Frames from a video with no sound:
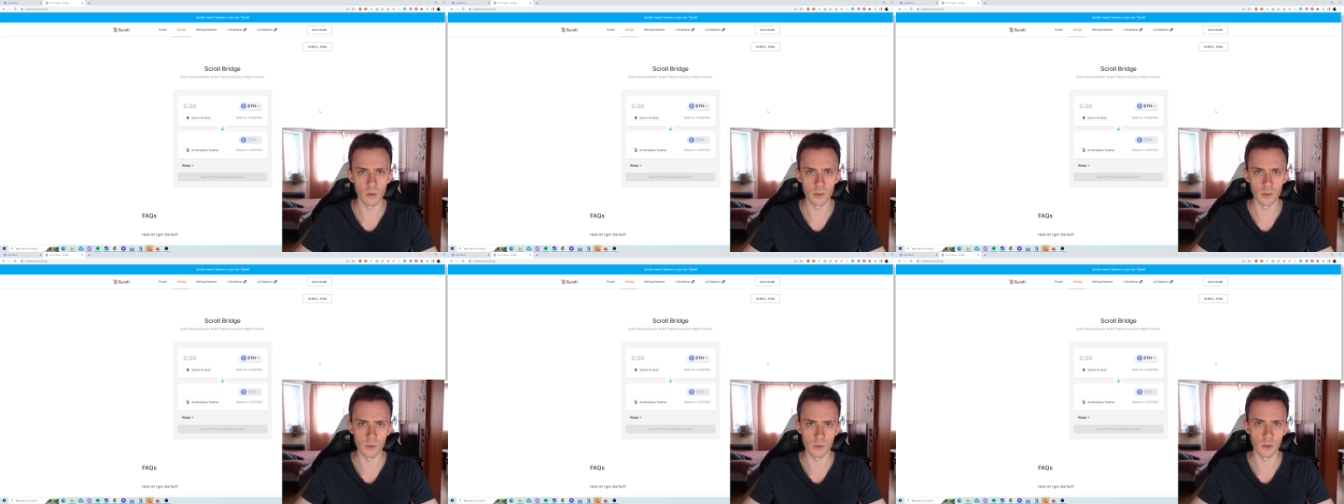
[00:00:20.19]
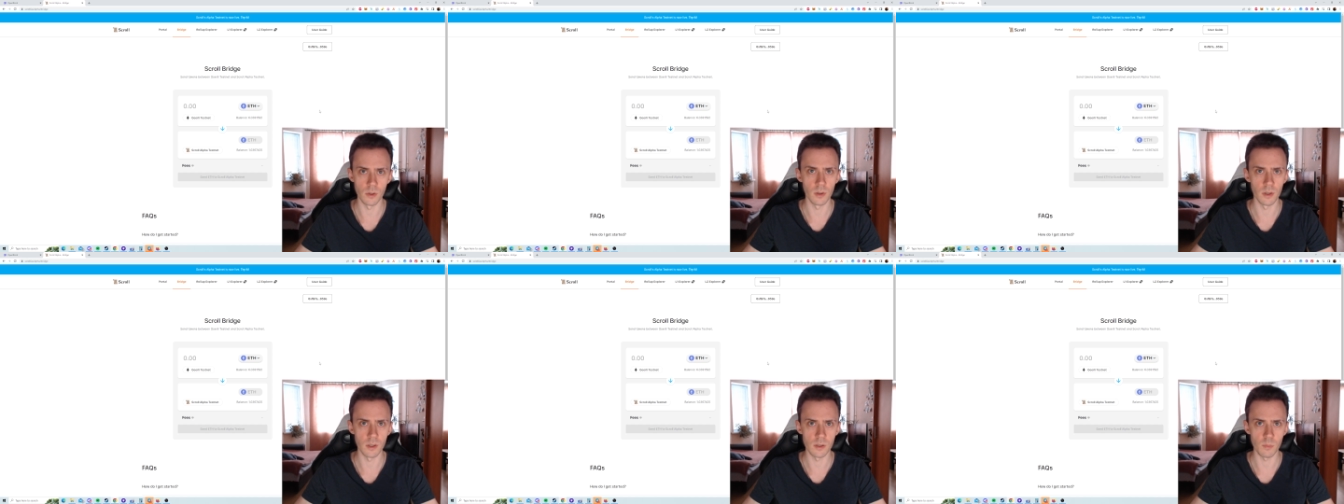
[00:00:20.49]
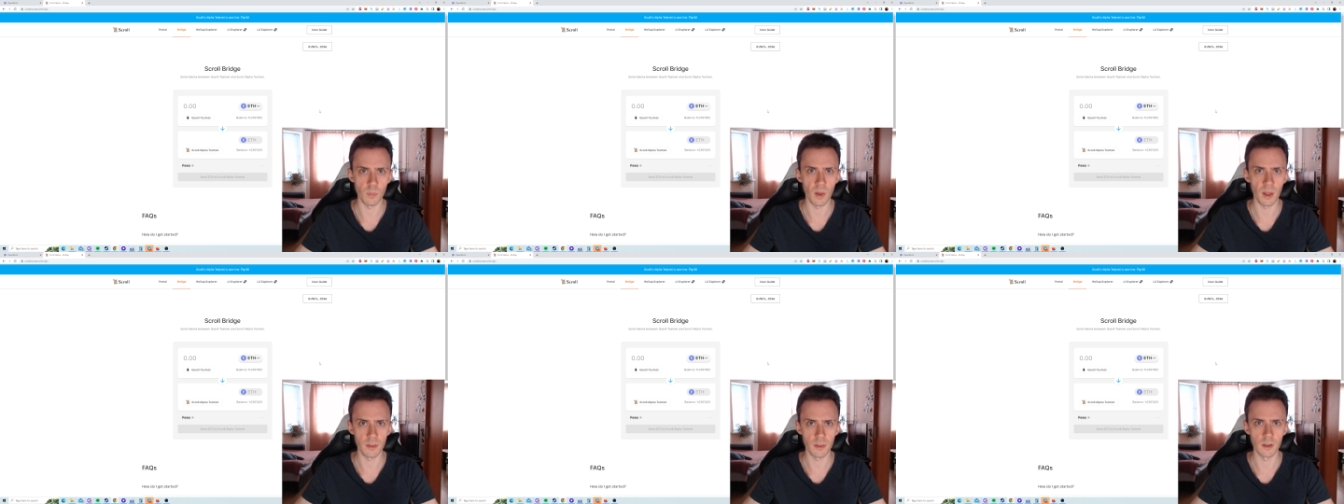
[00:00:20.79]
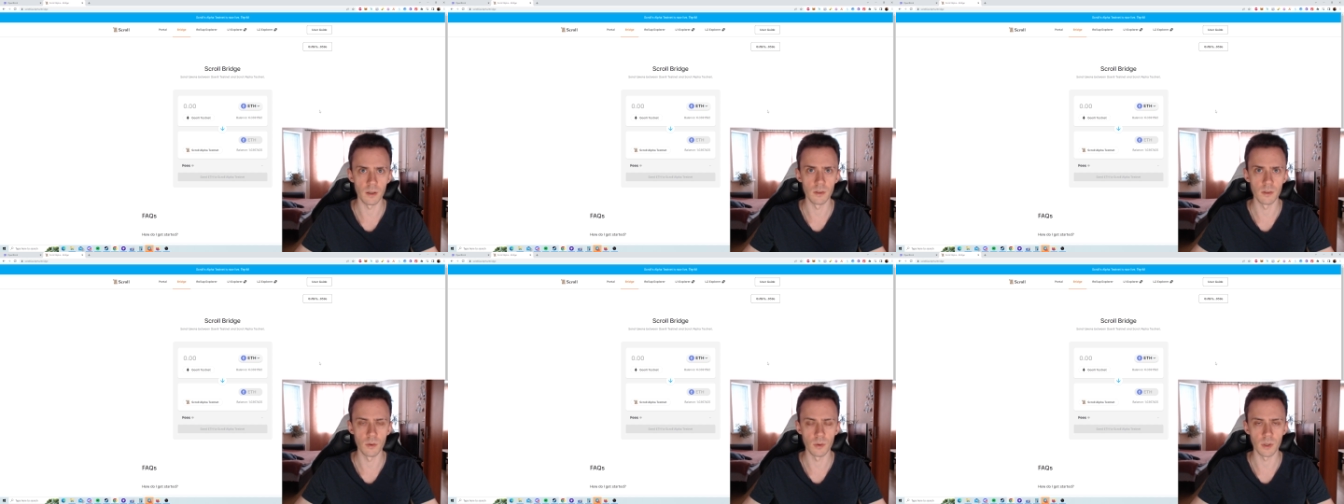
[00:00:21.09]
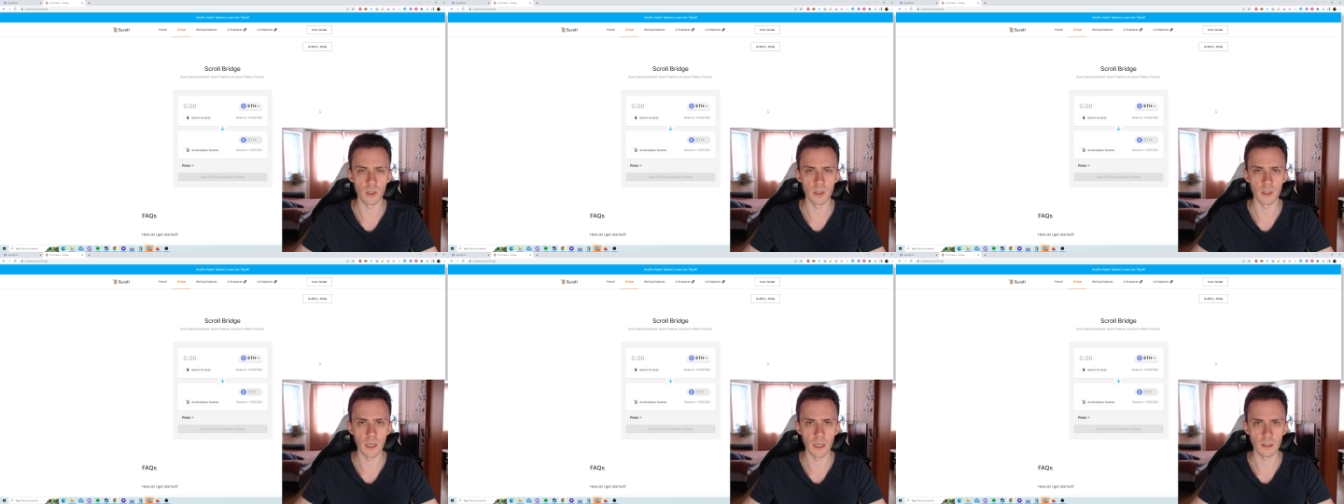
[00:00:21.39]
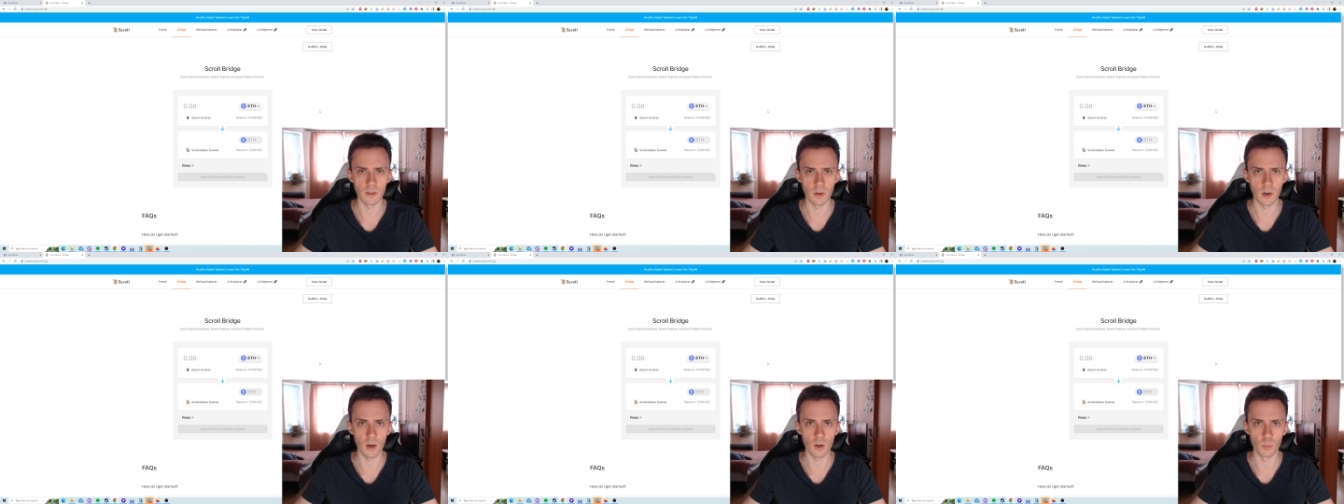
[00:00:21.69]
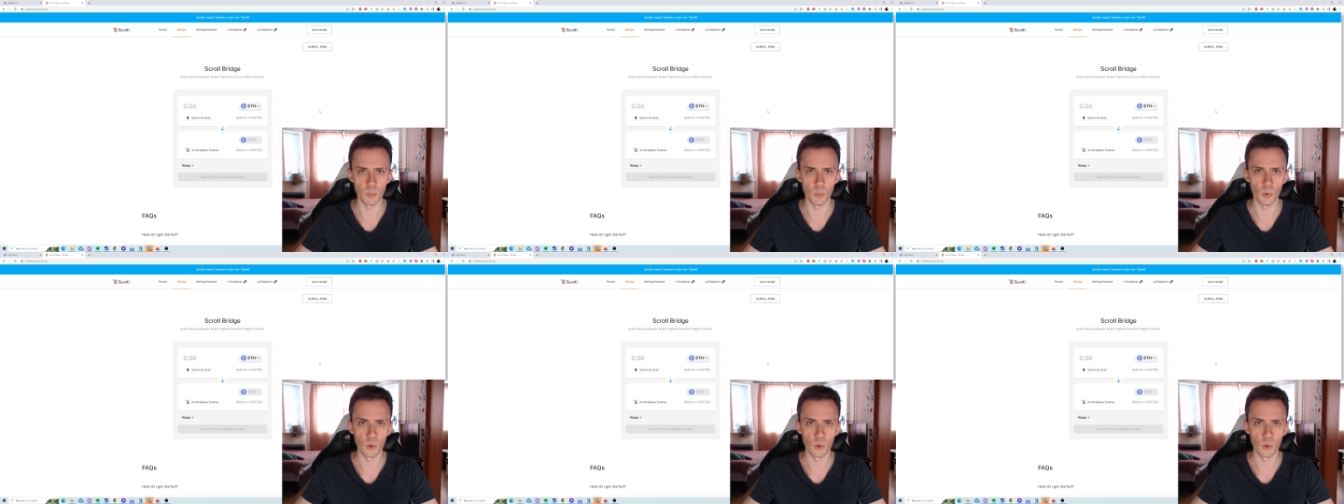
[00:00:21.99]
using this method you can get around zero